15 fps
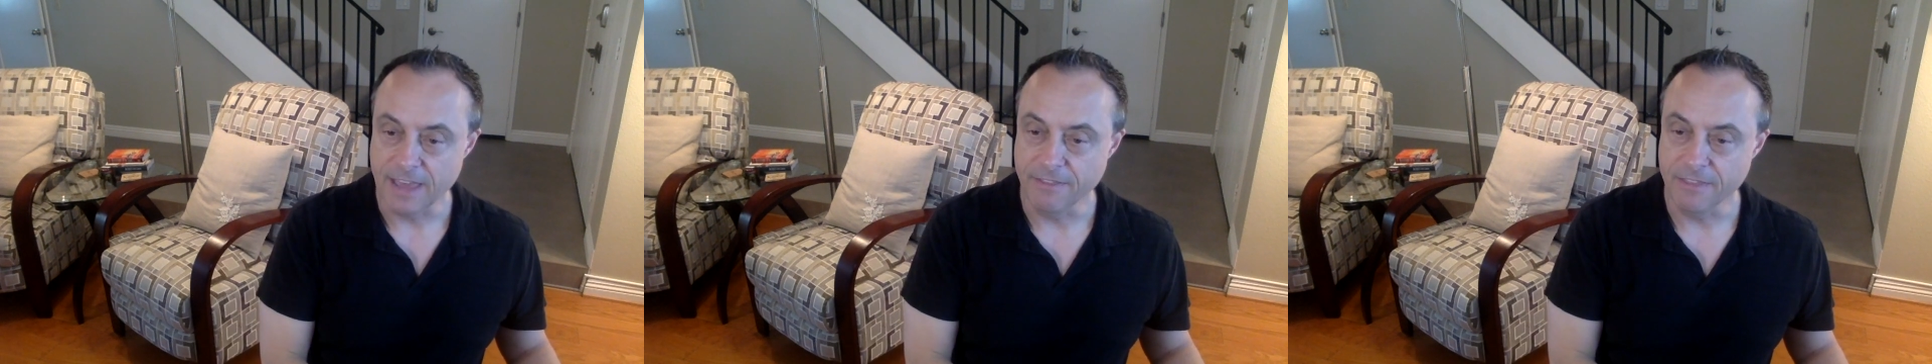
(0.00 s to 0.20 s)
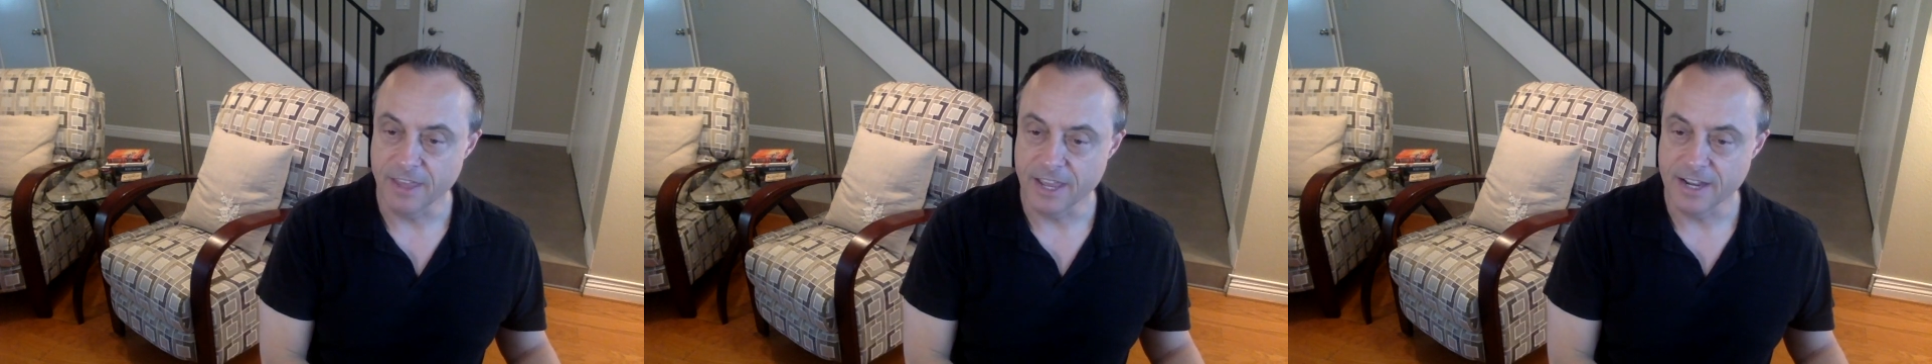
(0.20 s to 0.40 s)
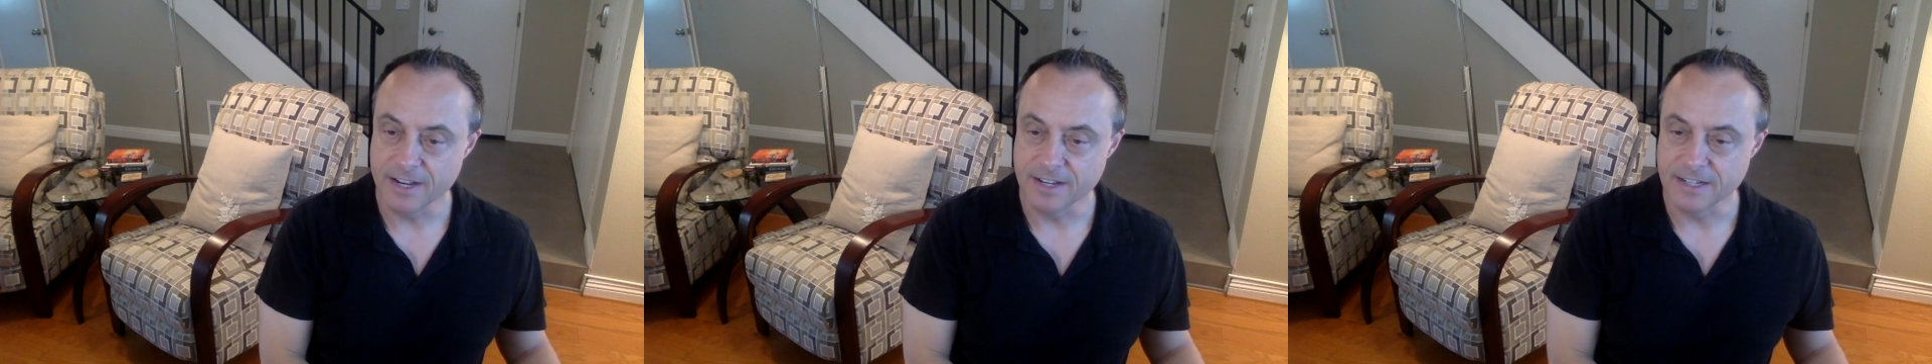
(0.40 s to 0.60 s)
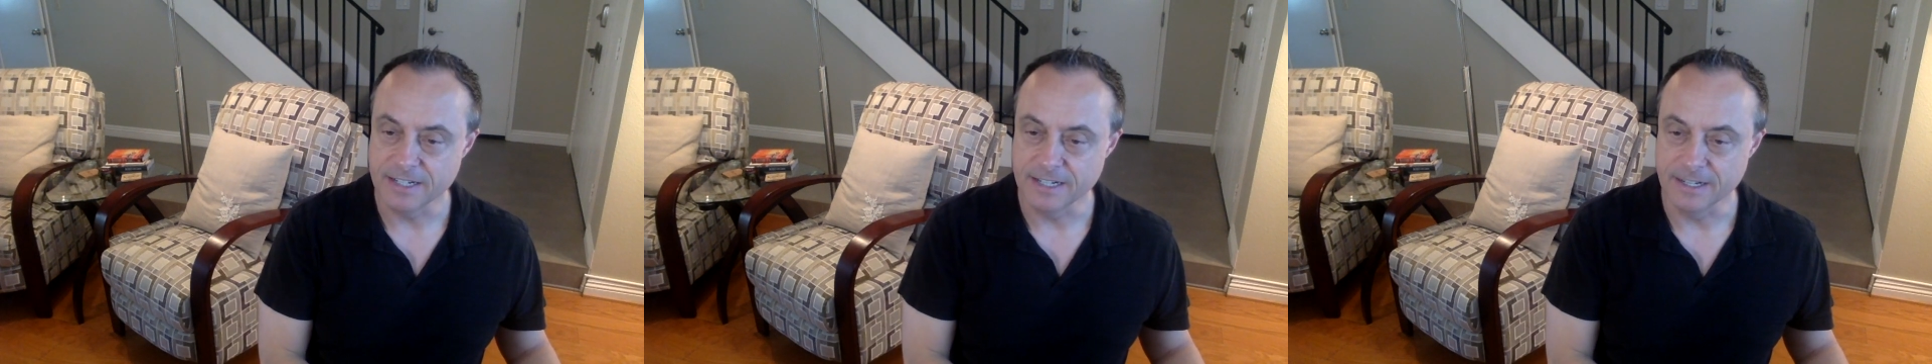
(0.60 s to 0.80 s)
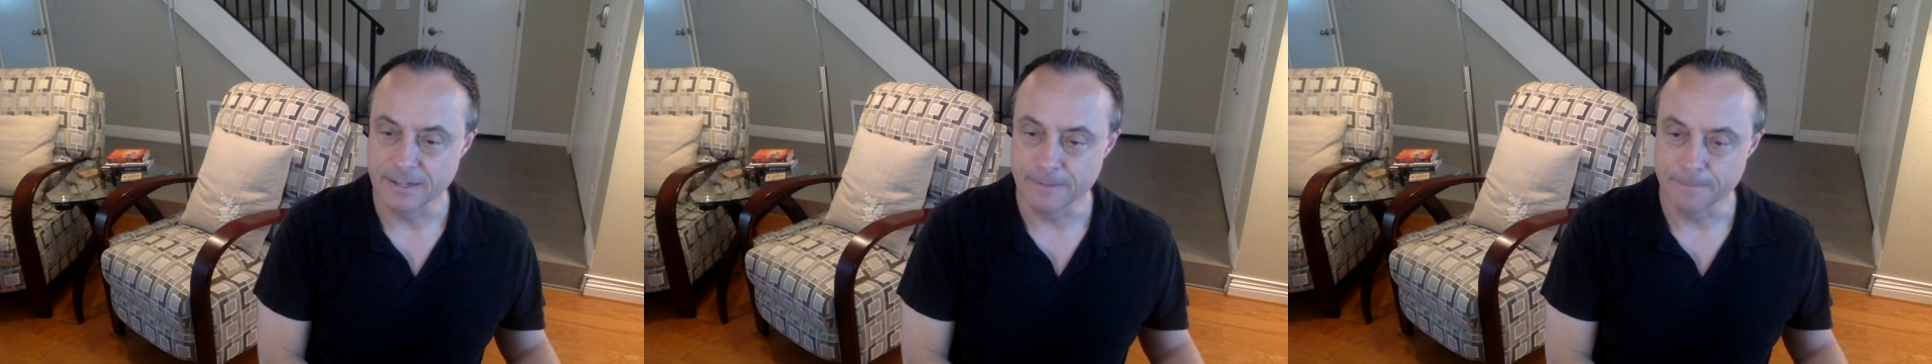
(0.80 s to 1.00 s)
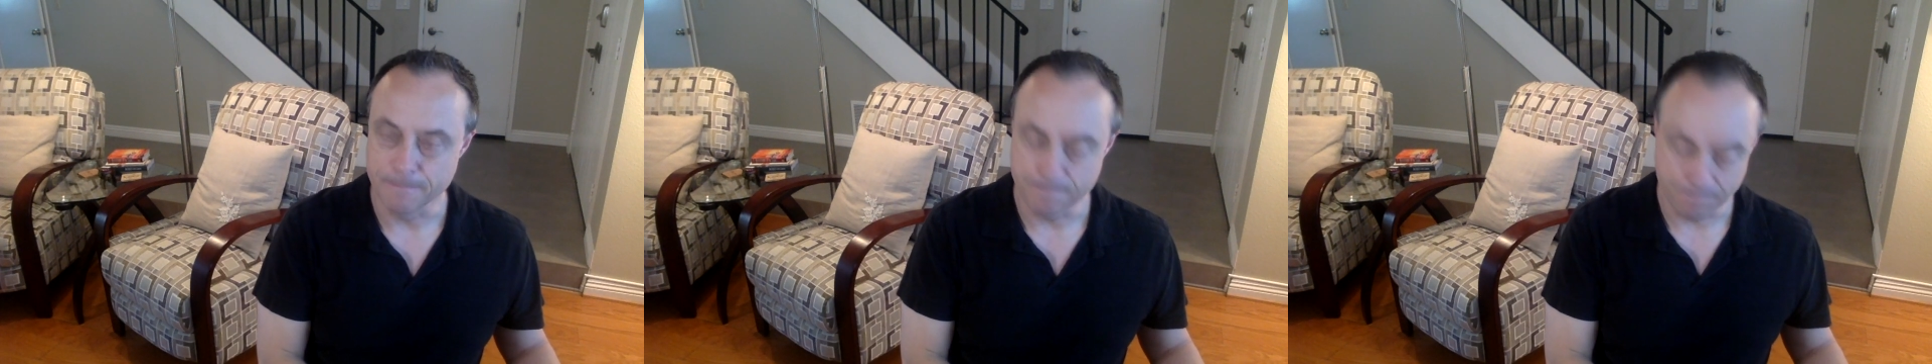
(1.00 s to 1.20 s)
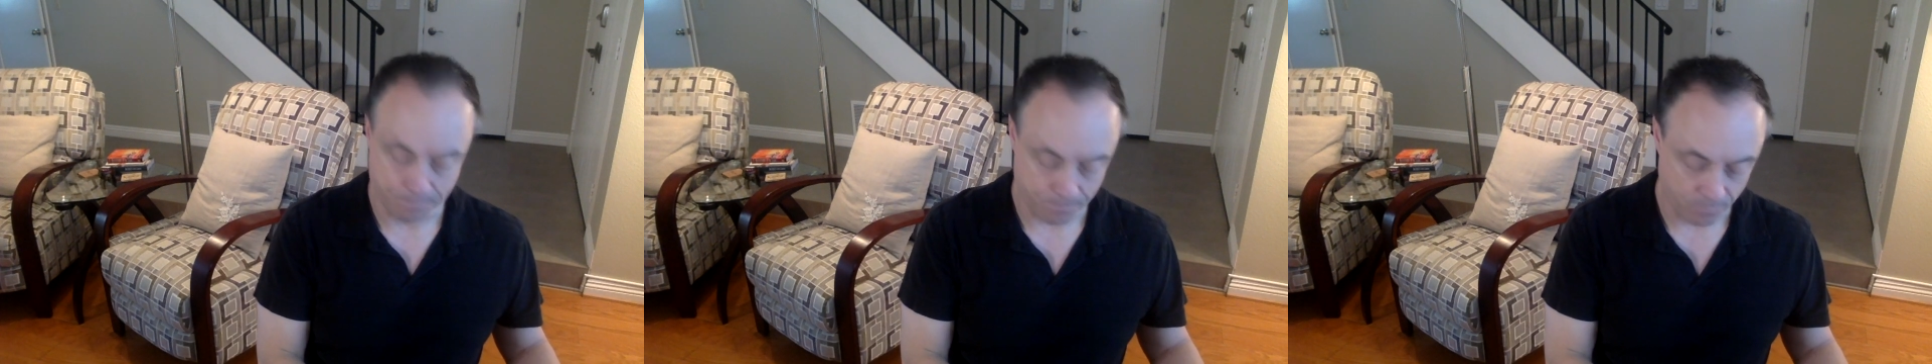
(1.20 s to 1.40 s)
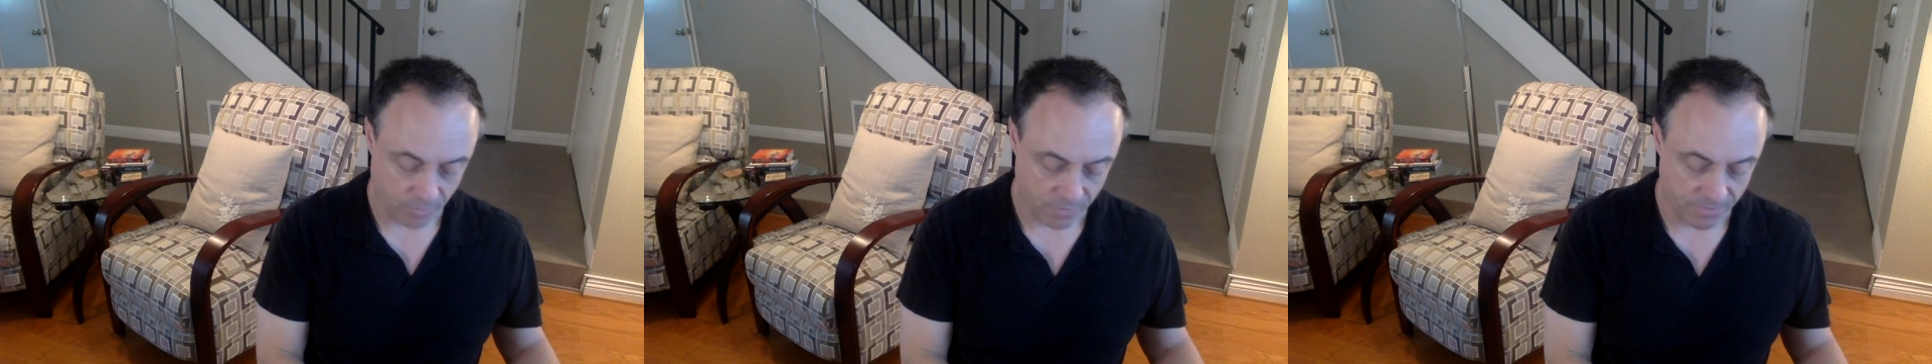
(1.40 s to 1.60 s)
And then
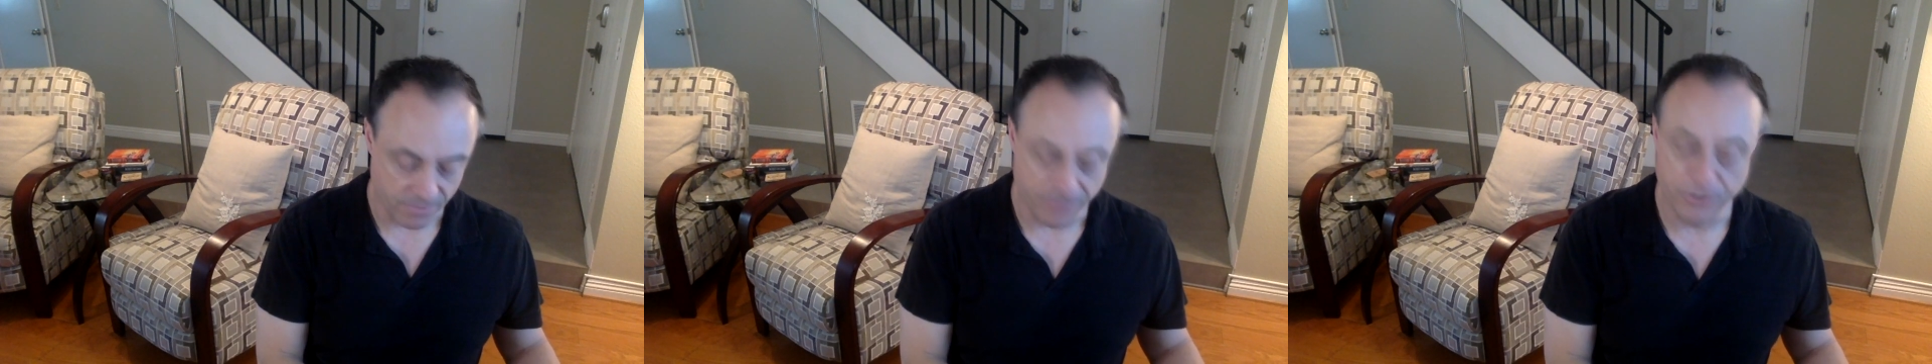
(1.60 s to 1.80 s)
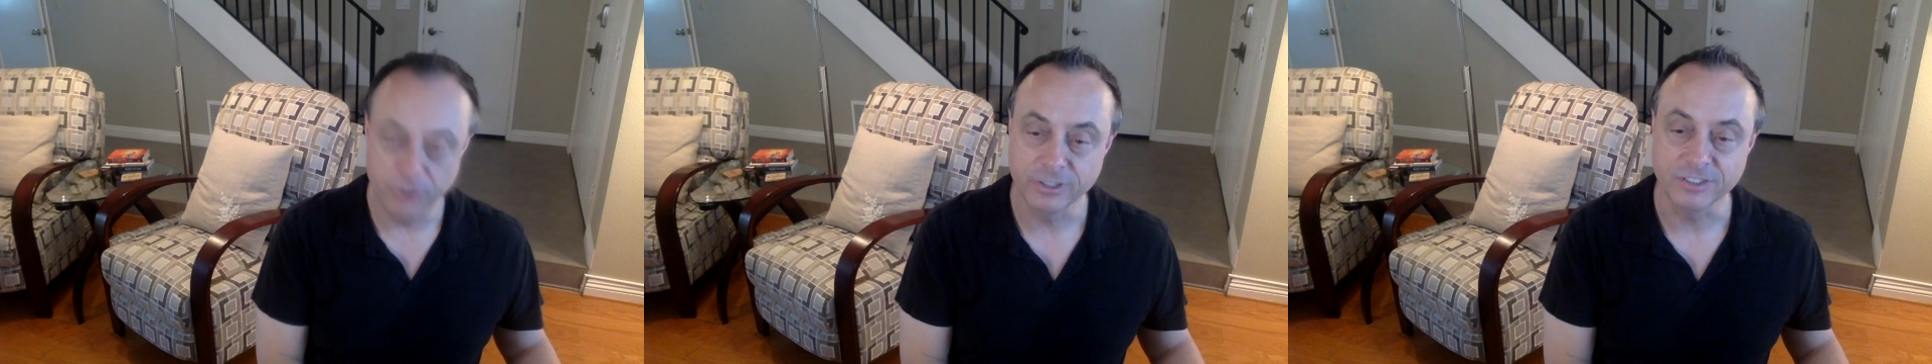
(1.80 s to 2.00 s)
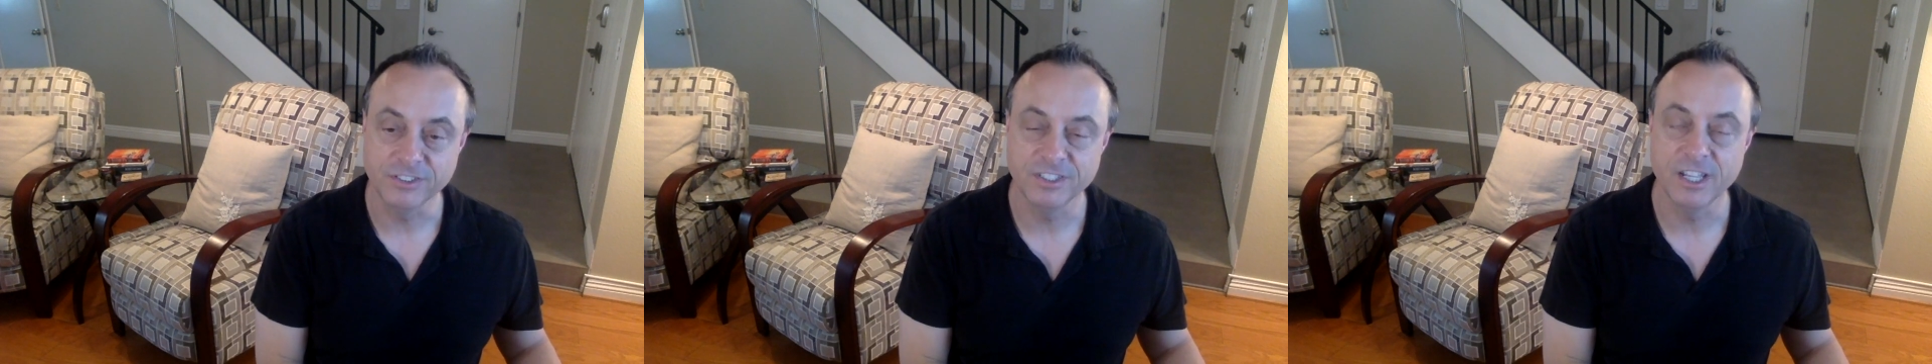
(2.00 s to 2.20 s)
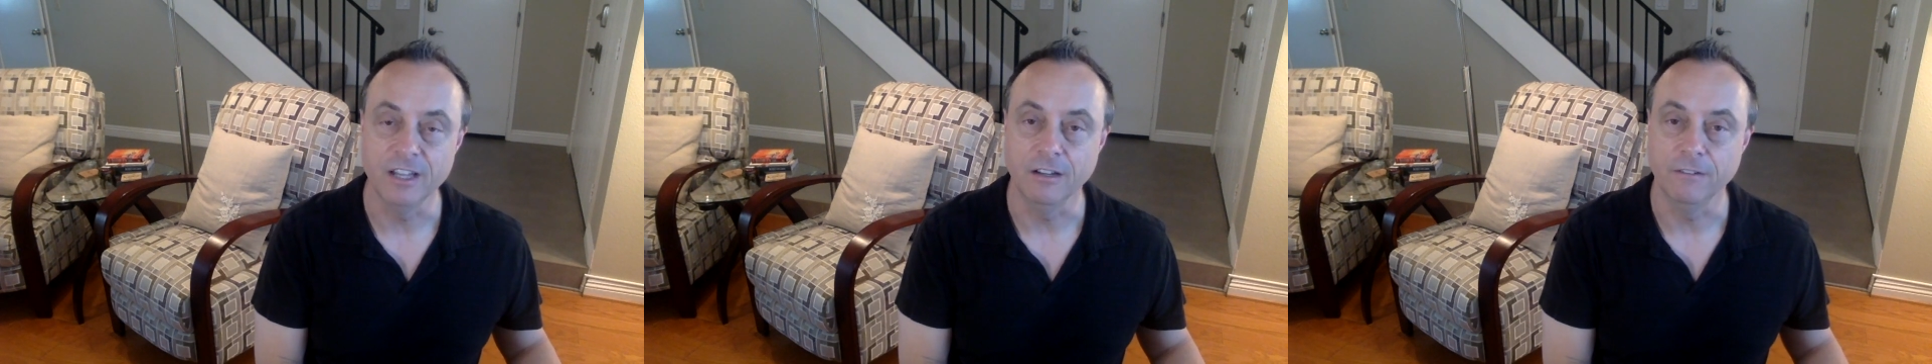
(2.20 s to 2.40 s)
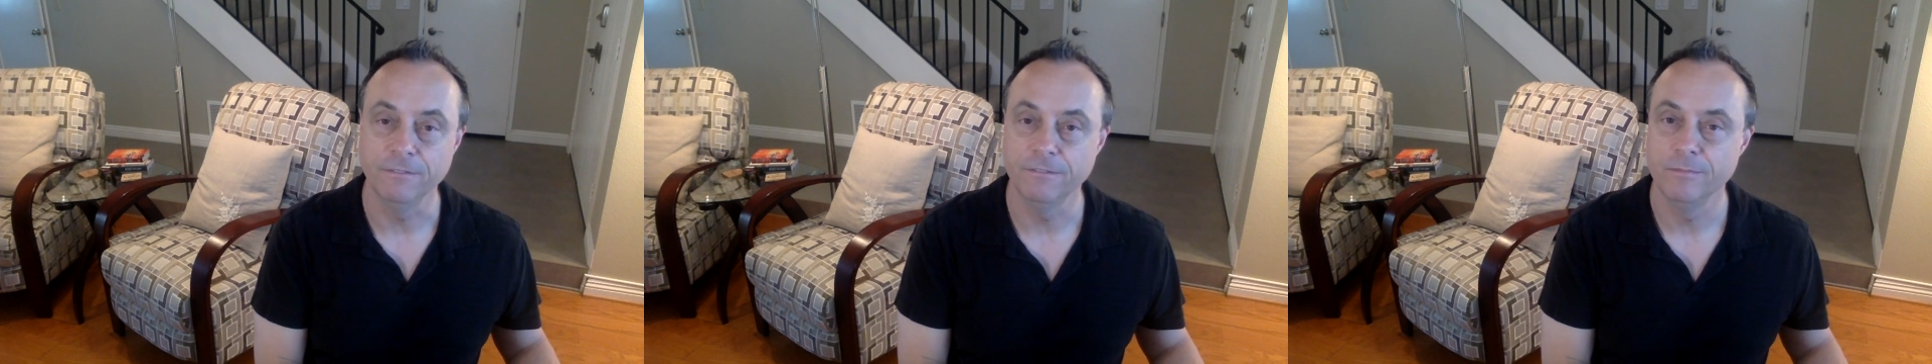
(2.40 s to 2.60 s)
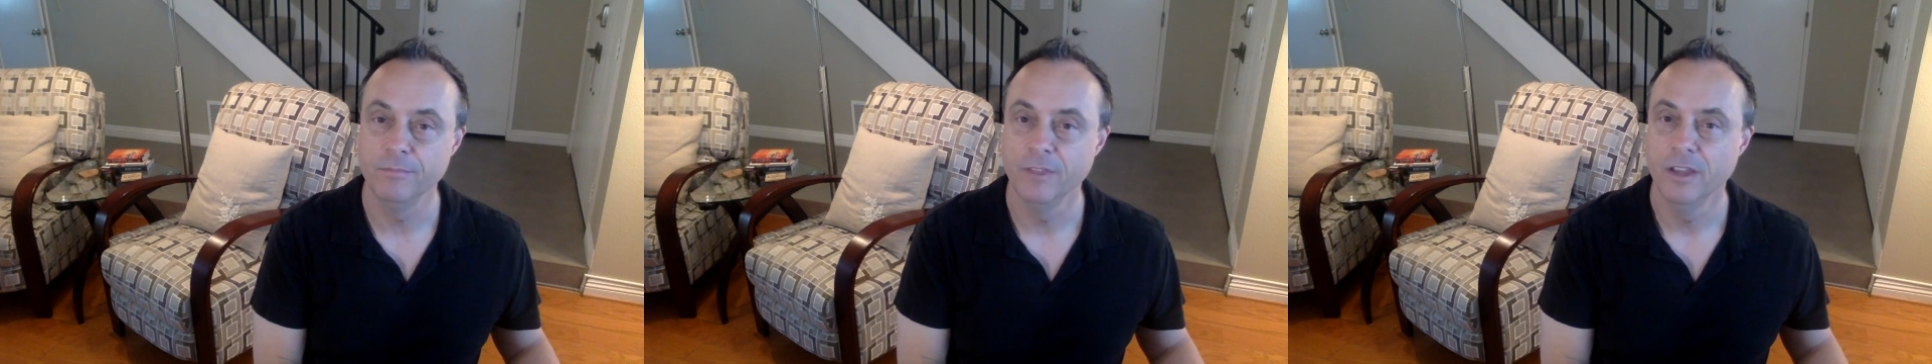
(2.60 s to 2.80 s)
The third itself,